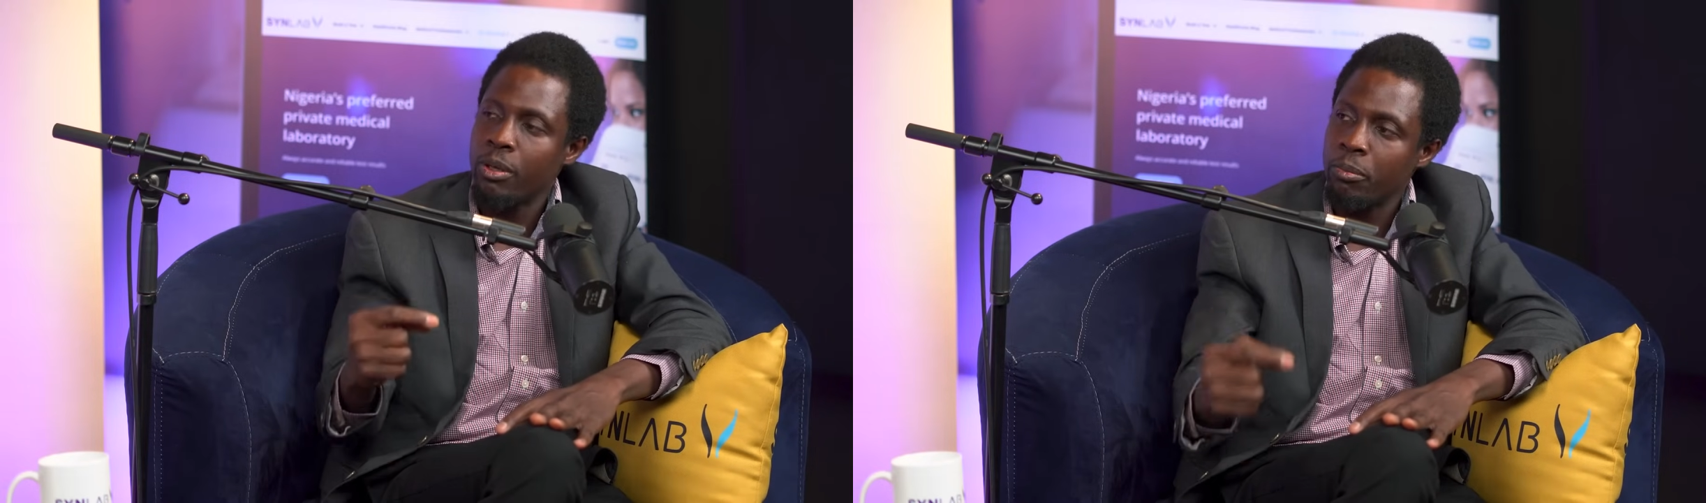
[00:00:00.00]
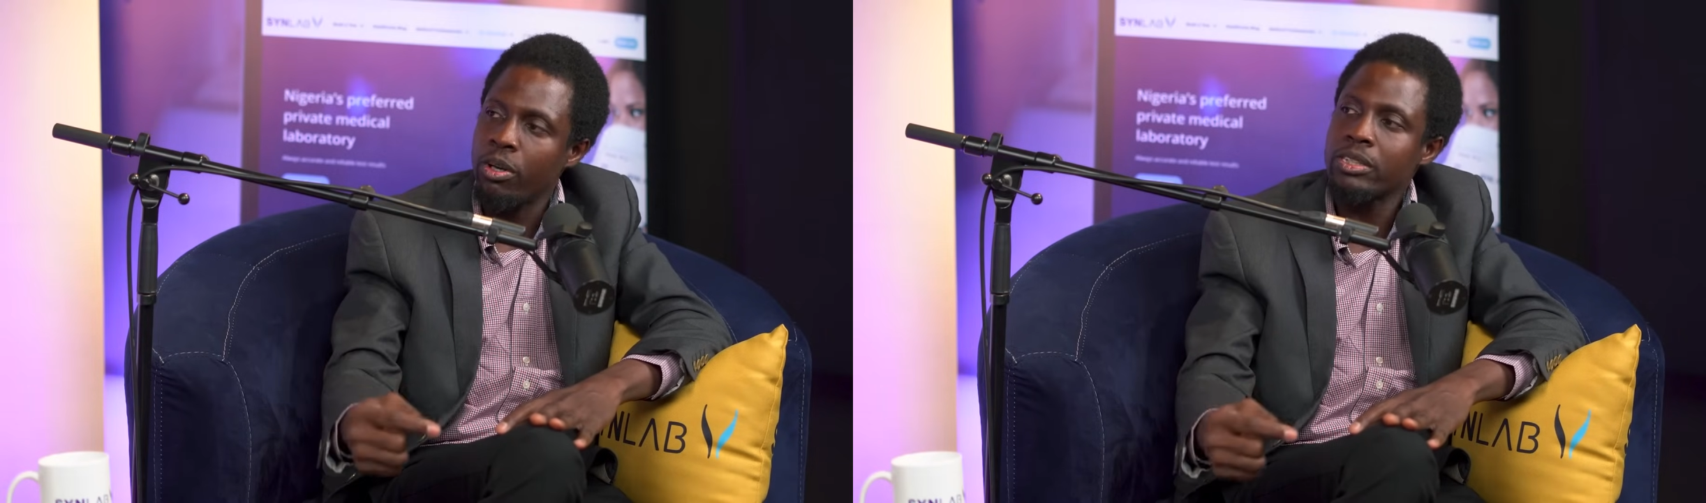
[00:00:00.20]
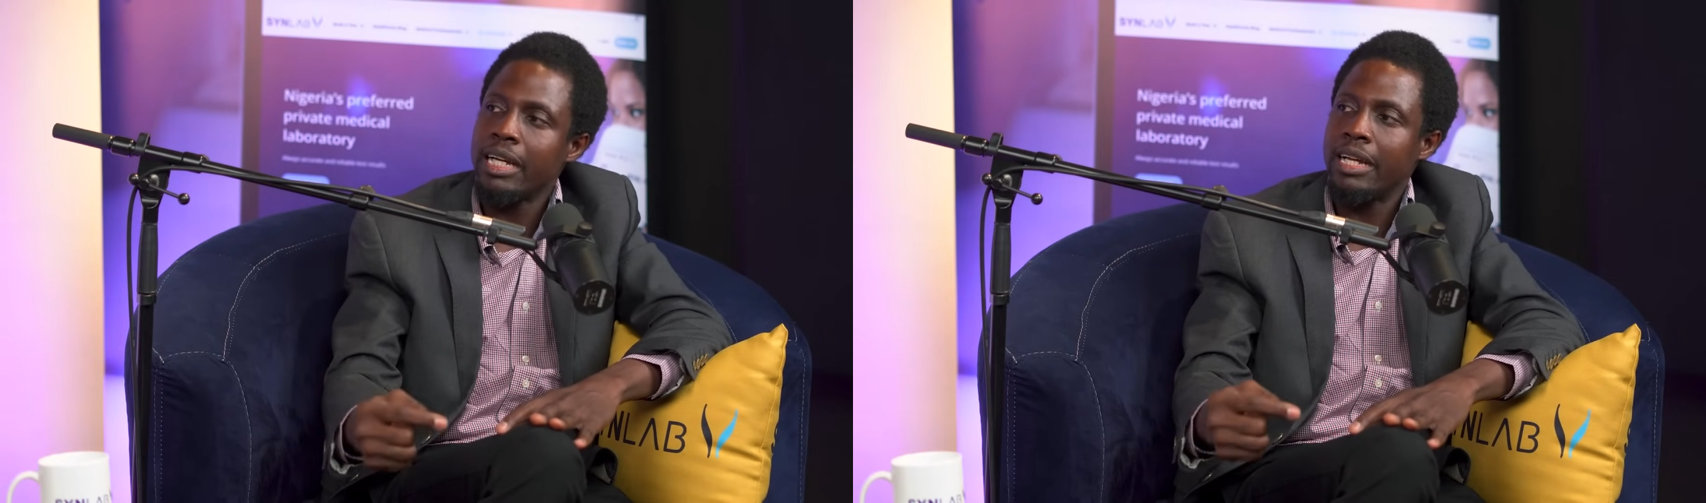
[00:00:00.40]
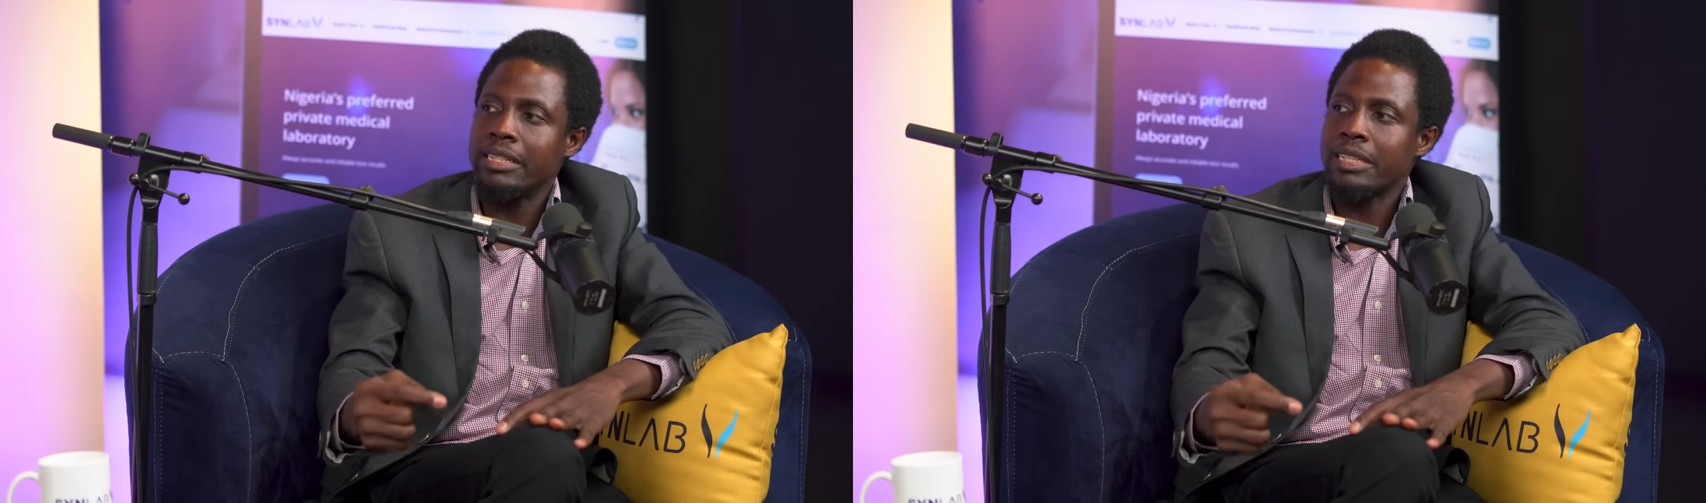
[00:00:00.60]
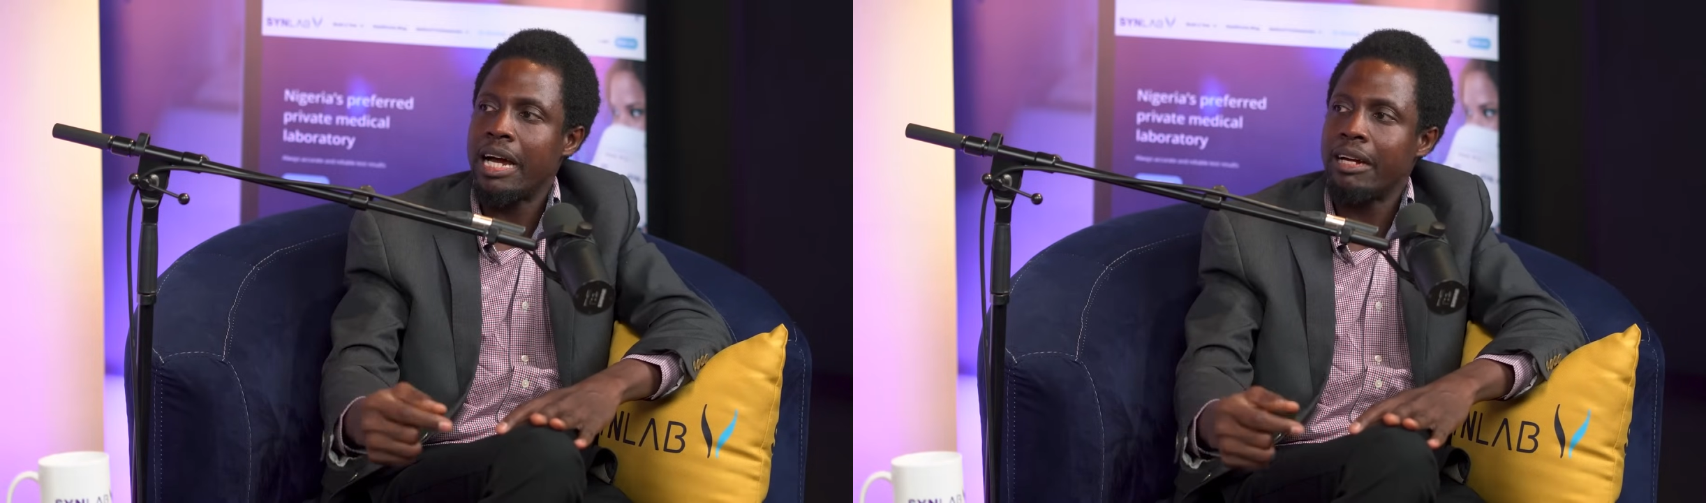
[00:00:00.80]
unborn child
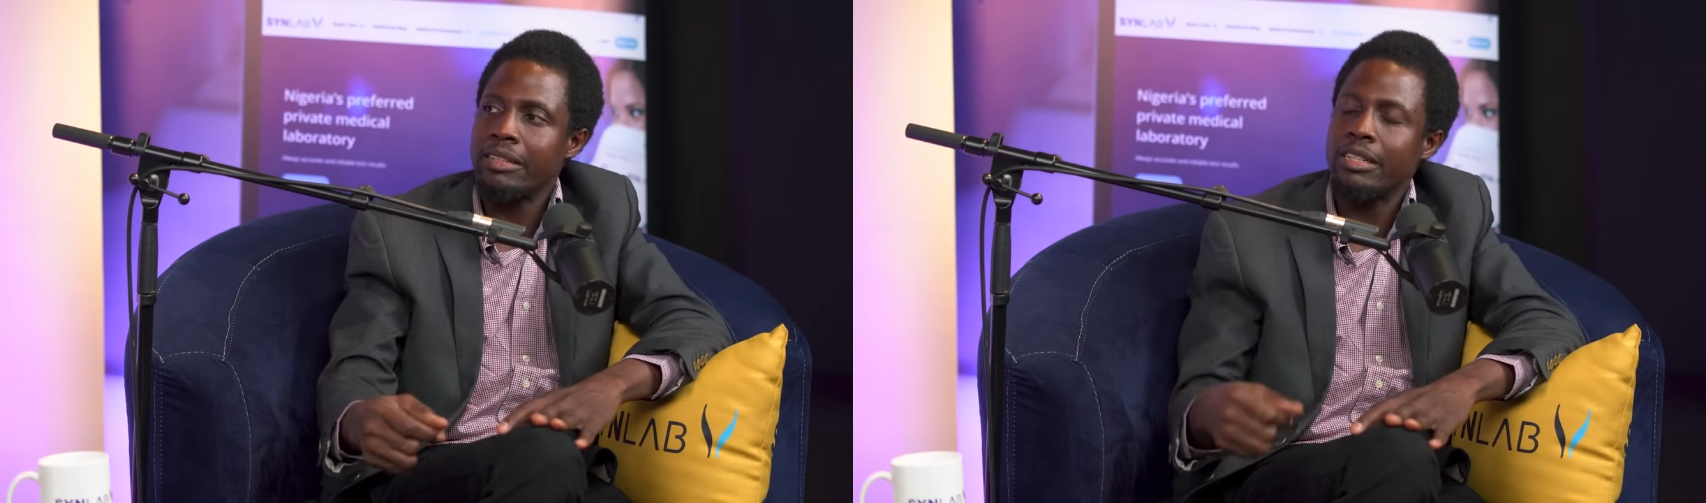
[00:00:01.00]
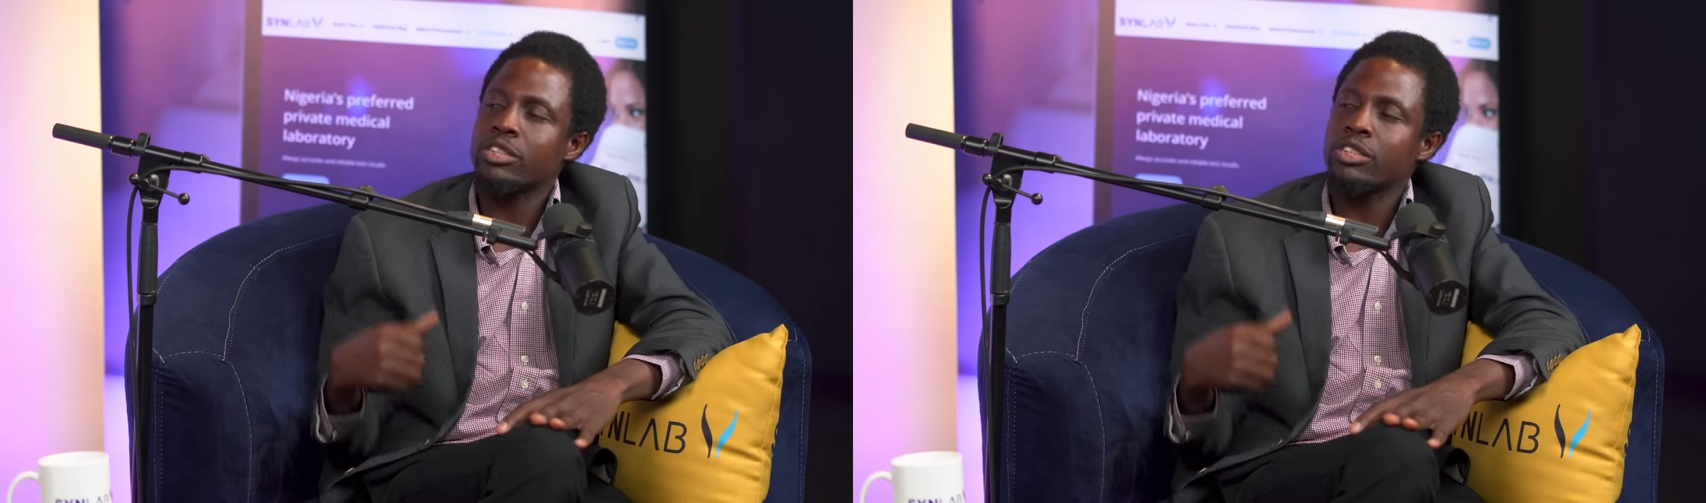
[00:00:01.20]
is carrying,